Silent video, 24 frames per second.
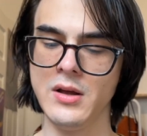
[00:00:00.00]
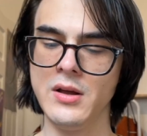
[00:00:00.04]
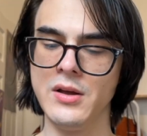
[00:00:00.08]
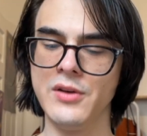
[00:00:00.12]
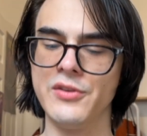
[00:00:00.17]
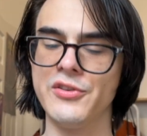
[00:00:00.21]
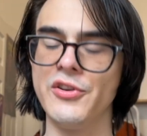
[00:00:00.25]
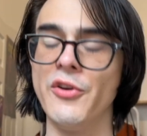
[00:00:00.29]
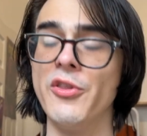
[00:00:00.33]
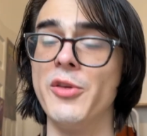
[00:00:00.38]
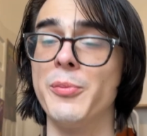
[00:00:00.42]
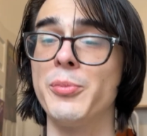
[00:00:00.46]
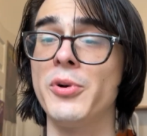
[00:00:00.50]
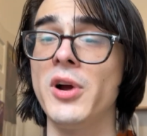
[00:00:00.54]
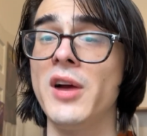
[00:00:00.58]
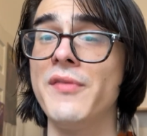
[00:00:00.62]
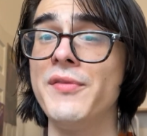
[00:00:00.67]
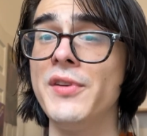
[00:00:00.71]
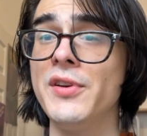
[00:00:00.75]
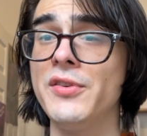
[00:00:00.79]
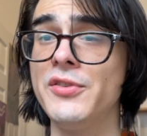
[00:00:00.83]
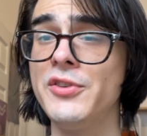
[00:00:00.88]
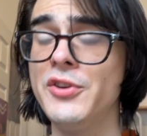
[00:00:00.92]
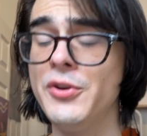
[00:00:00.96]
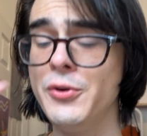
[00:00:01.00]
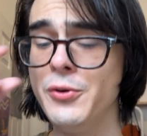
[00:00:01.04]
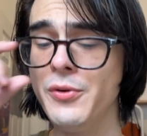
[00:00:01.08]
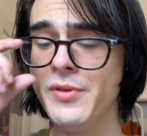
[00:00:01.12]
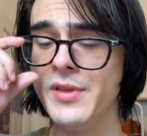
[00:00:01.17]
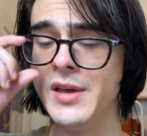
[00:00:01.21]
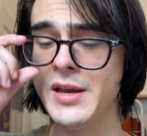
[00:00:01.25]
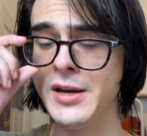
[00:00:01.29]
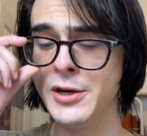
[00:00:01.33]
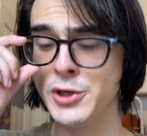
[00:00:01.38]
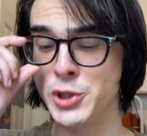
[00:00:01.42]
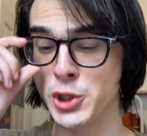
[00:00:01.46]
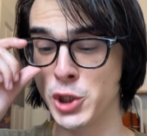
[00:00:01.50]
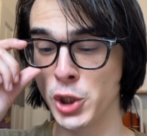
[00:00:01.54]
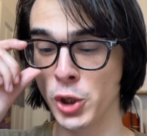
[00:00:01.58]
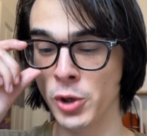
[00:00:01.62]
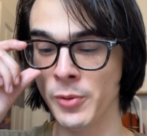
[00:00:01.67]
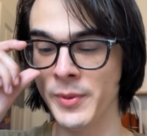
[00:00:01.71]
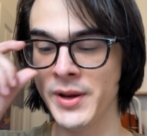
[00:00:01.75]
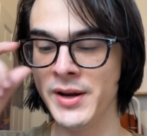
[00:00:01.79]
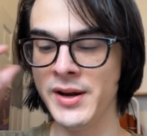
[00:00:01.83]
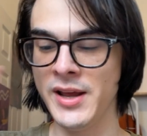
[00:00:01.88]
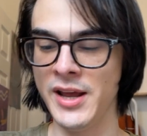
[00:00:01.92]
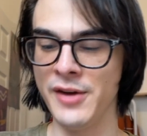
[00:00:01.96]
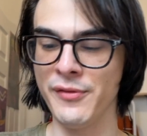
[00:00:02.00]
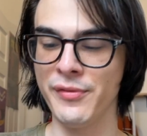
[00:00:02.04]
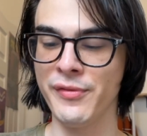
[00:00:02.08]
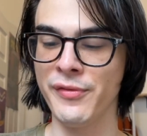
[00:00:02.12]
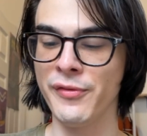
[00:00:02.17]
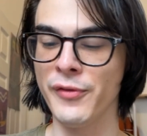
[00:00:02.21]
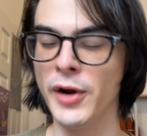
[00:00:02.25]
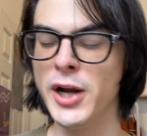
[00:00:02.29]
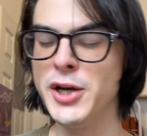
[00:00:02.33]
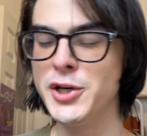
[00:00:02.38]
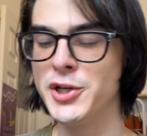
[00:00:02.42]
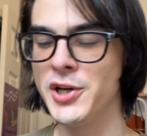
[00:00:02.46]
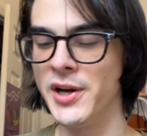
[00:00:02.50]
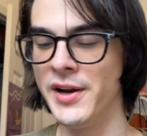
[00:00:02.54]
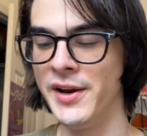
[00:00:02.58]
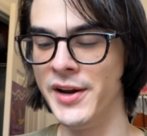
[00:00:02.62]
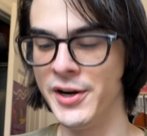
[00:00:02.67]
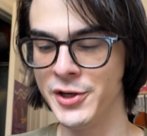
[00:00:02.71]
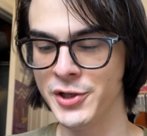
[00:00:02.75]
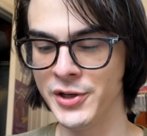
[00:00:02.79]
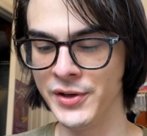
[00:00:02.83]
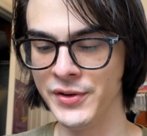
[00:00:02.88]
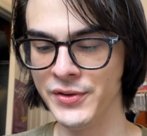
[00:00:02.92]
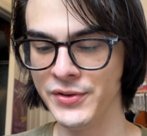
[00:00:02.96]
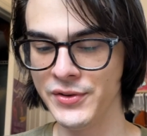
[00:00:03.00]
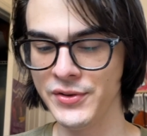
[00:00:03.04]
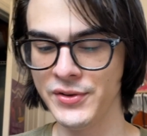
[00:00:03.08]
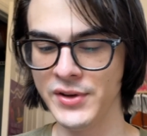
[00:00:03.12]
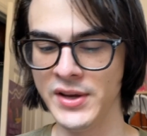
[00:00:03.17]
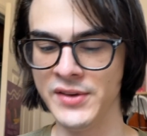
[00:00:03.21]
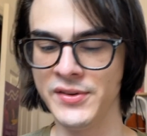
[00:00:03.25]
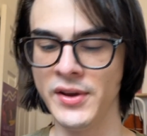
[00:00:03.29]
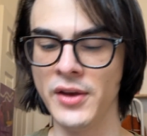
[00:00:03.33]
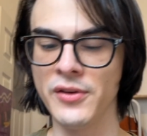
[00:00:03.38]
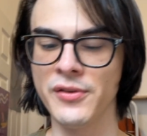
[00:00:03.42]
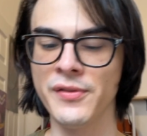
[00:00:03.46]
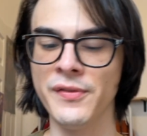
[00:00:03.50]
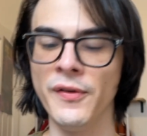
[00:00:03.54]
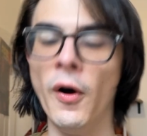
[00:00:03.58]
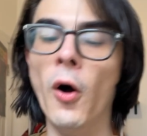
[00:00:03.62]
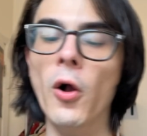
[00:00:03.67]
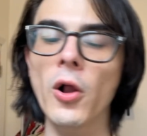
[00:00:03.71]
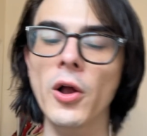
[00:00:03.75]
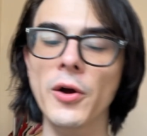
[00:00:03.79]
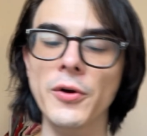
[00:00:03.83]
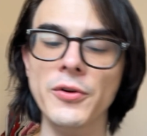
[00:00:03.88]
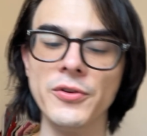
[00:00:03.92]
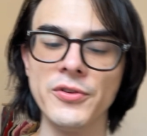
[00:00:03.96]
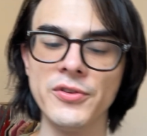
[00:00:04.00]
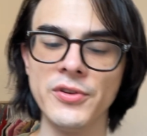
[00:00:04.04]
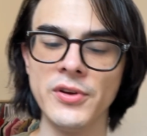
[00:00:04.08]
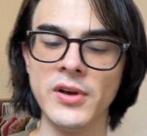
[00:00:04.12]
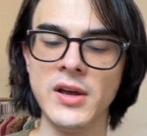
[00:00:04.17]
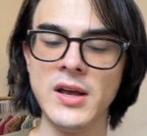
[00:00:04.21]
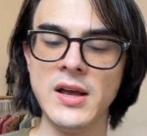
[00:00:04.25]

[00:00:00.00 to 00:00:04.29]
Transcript: So the preface to the German and French editions is as follows.